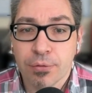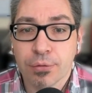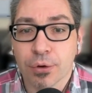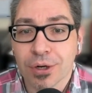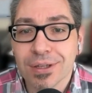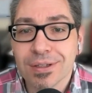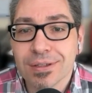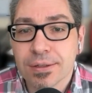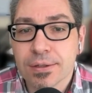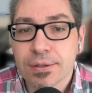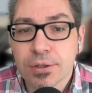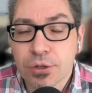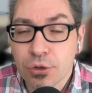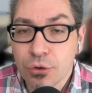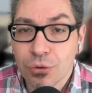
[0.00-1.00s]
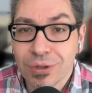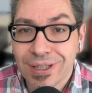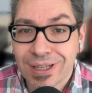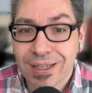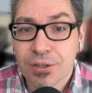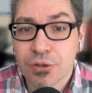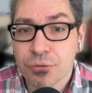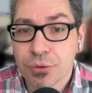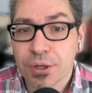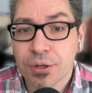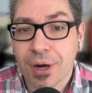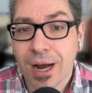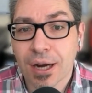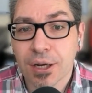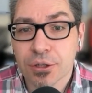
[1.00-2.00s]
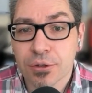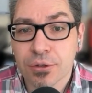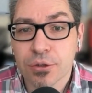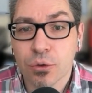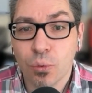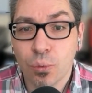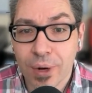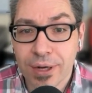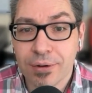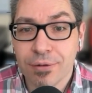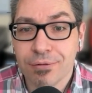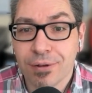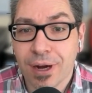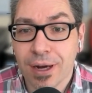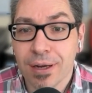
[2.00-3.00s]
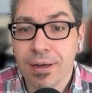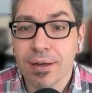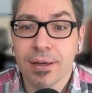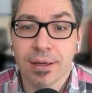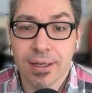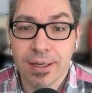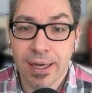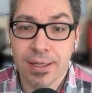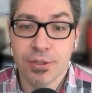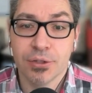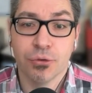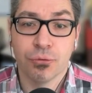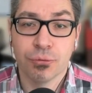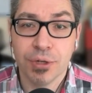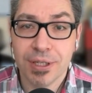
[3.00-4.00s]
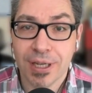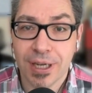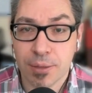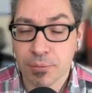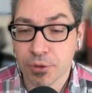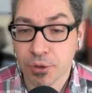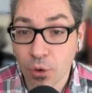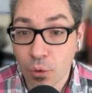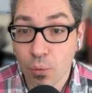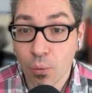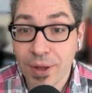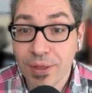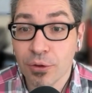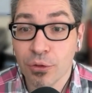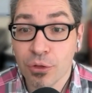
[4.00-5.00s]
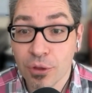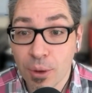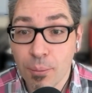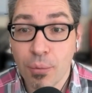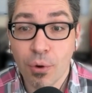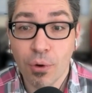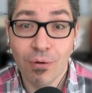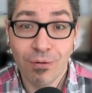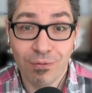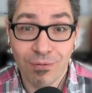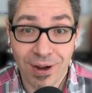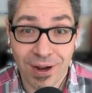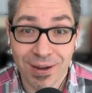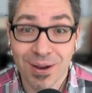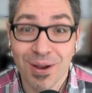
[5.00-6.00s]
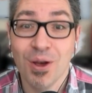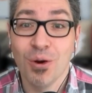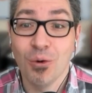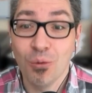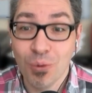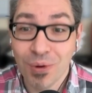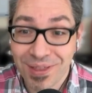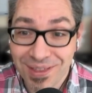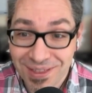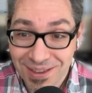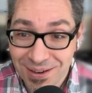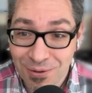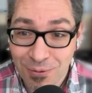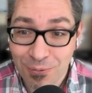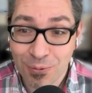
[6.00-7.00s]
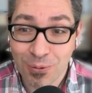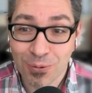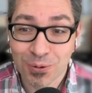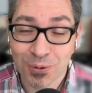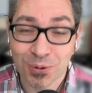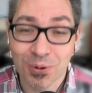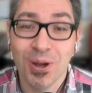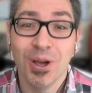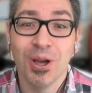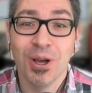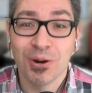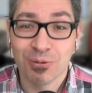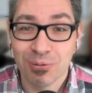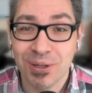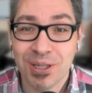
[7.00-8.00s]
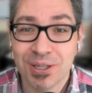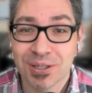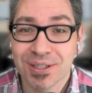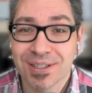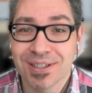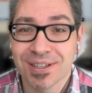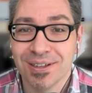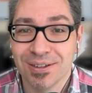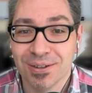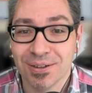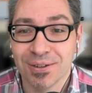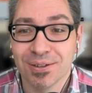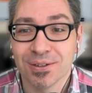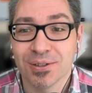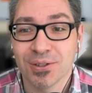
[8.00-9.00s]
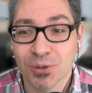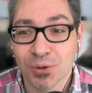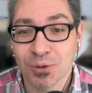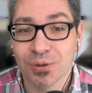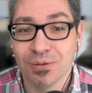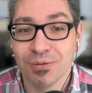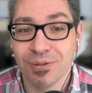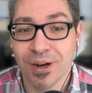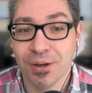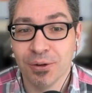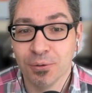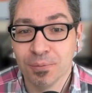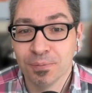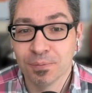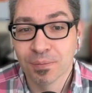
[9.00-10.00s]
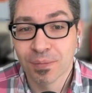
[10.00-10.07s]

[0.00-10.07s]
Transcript: For instance, you can trigger actions when a file gets renamed or when the number of files within a folder reaches a certain value.